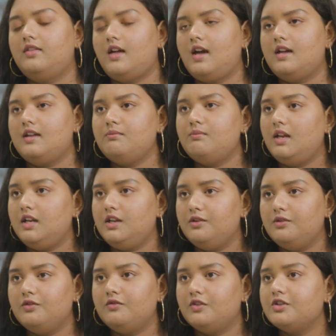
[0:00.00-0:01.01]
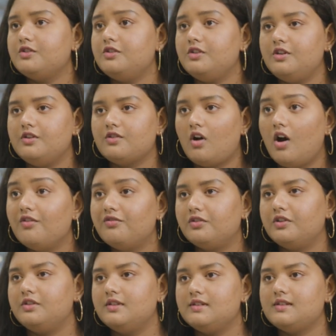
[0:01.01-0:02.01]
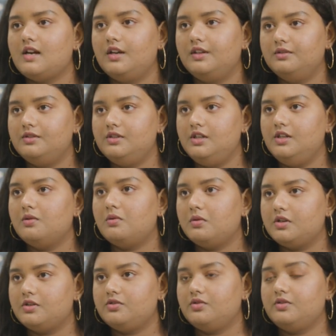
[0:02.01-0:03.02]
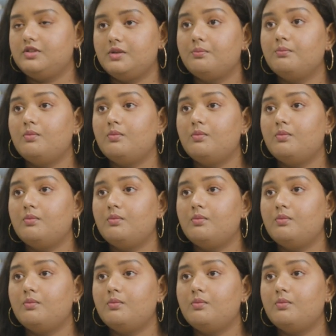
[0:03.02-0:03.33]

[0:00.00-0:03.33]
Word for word: that many universities offered this IoT course. So it's a